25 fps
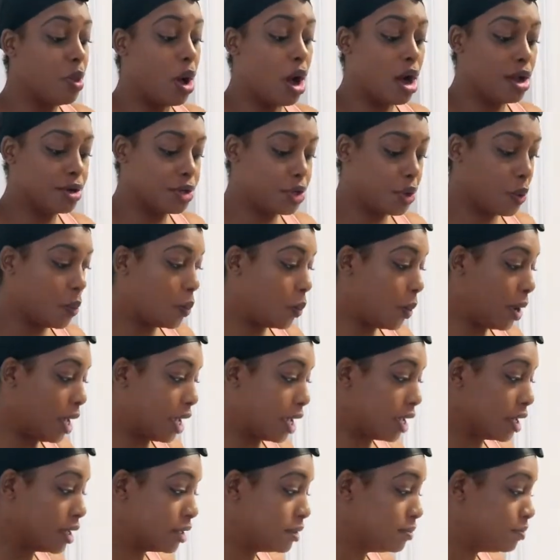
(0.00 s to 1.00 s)
on your
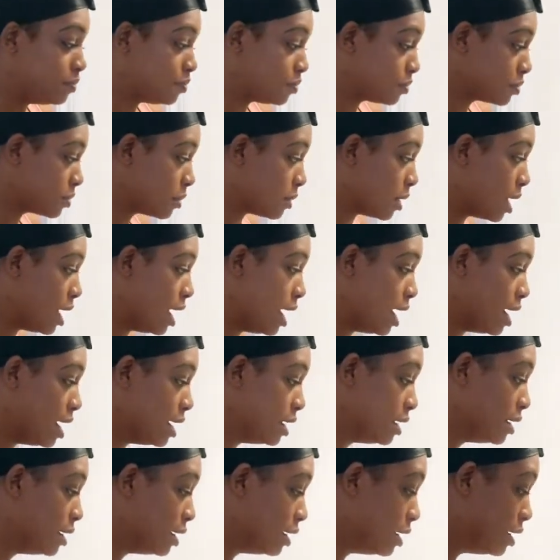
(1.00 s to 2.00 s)
wig.
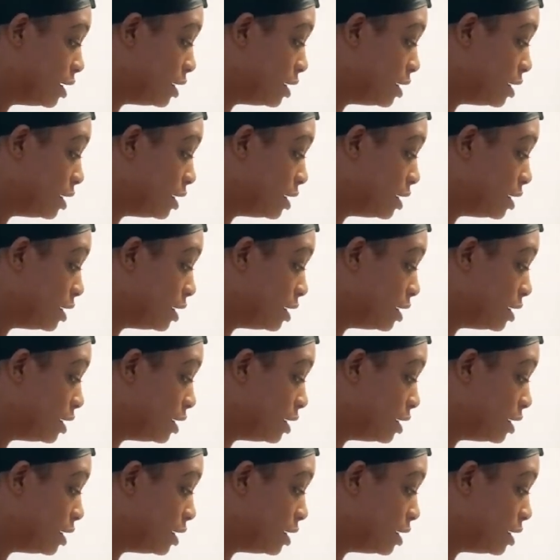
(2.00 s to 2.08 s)
And